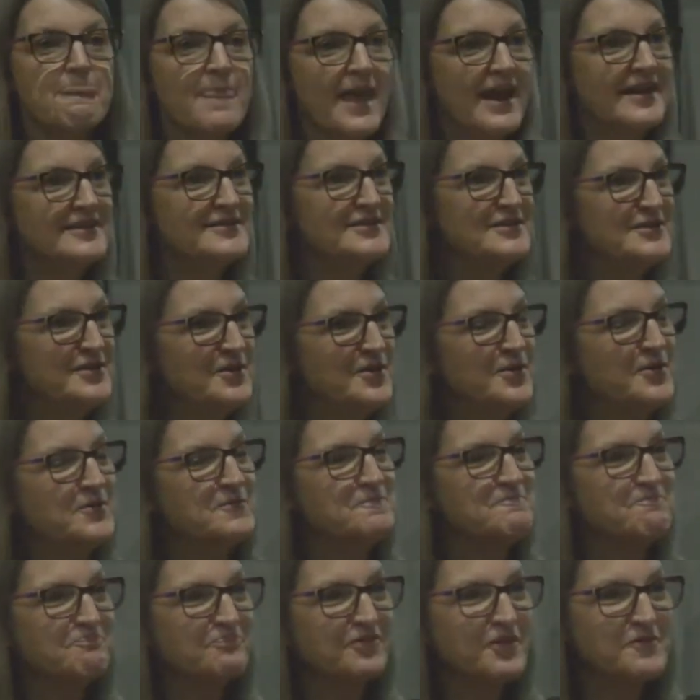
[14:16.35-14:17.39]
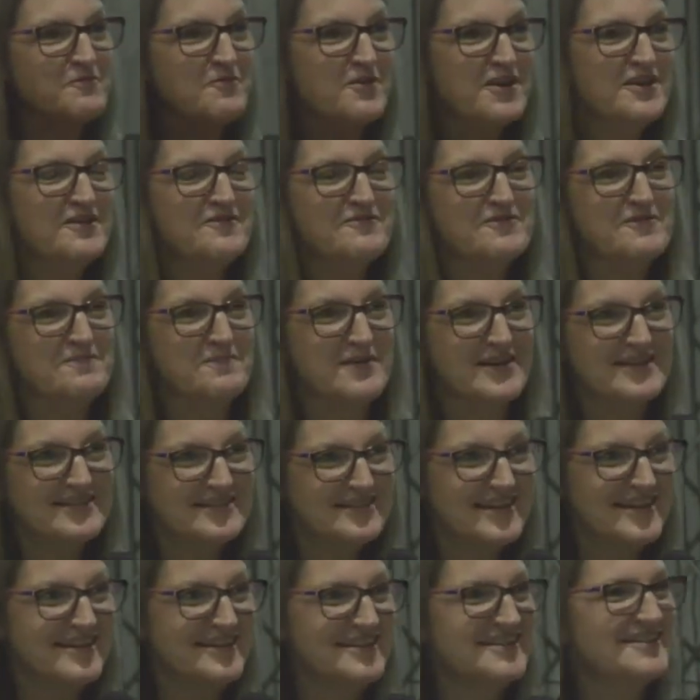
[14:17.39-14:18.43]
And so one of the best
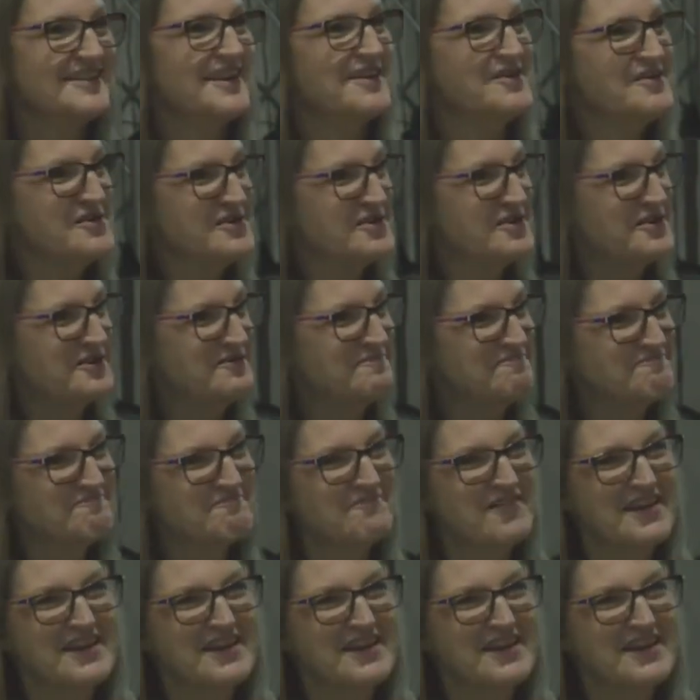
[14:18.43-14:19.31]
ideas I heard